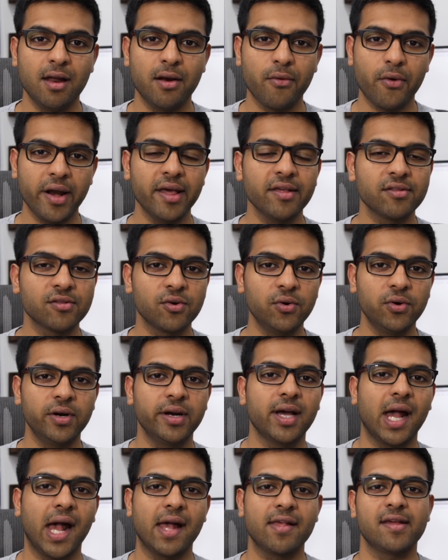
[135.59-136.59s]
not as
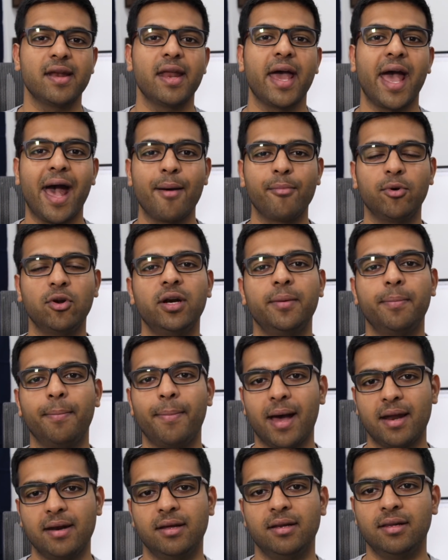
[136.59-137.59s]
good as an AMOLED
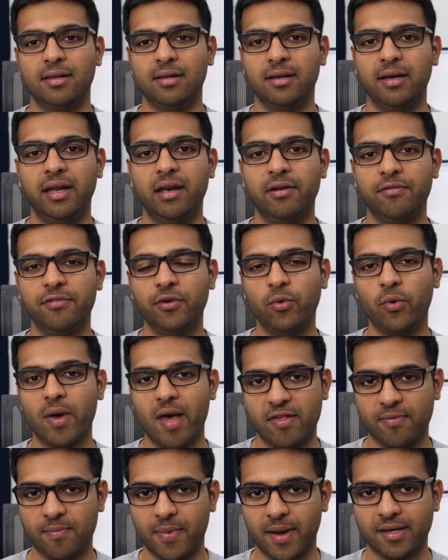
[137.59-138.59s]
panel in a few
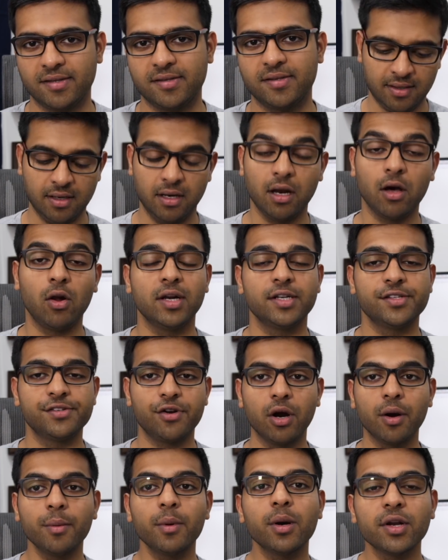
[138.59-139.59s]
aspects. Now let's
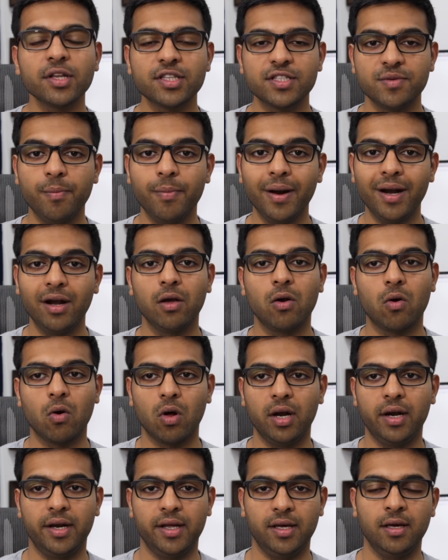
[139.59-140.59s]
talk about its build
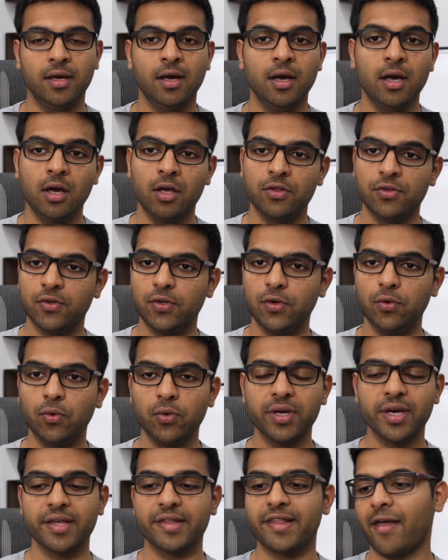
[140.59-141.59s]
quality. So the
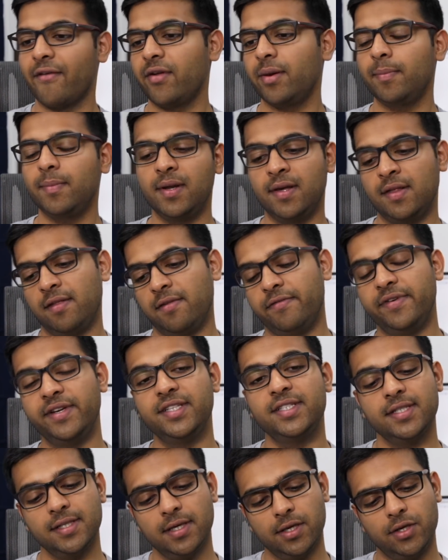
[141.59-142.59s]
Nokia 7 Plus
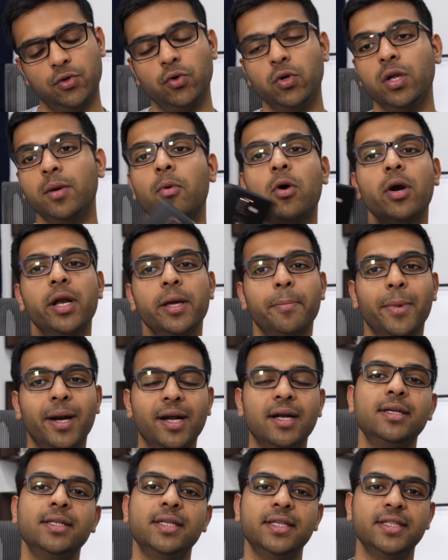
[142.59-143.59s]
features a unibody
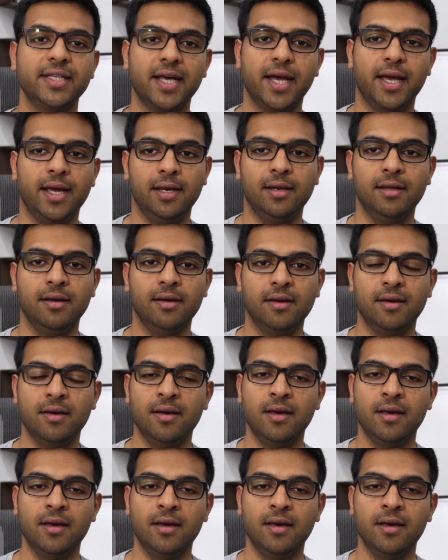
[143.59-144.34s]
metal design,